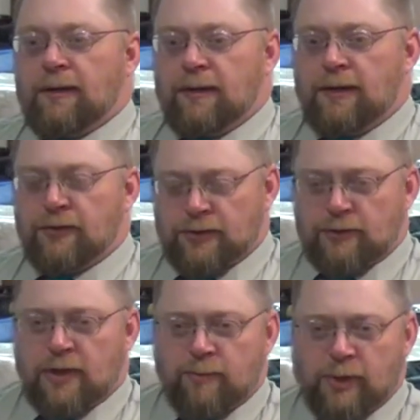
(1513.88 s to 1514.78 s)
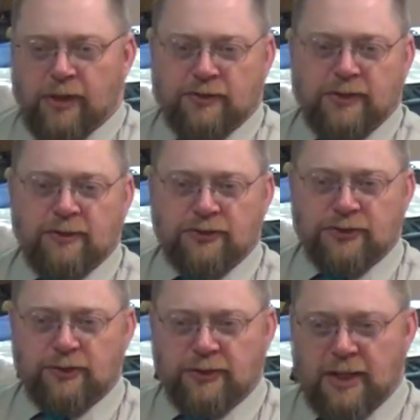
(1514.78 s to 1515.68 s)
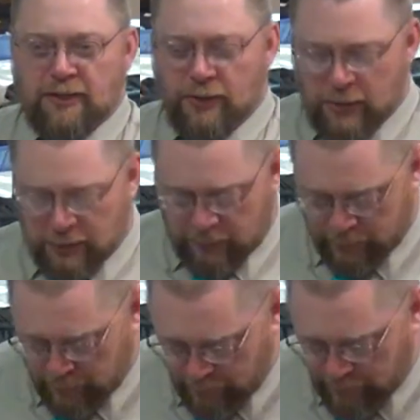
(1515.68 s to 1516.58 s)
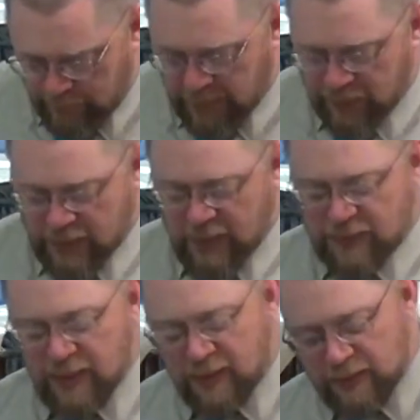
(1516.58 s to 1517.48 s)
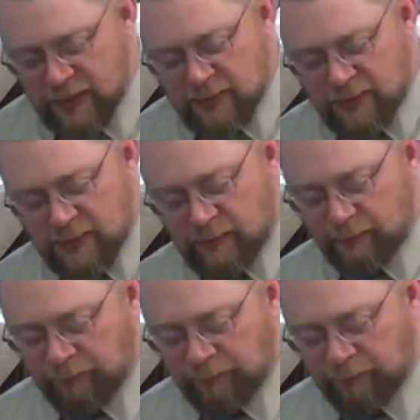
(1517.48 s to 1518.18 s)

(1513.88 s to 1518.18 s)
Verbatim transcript: Here's a great place to insert that thought because Isaiah says,